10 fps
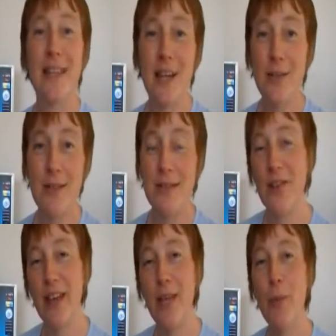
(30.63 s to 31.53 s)
thousands
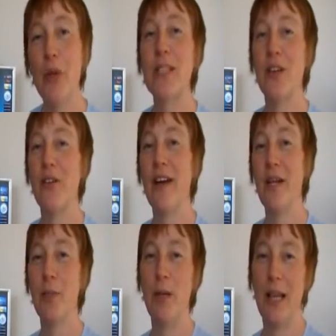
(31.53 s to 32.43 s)
of e-books
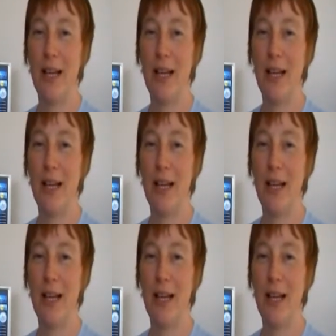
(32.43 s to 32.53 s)
available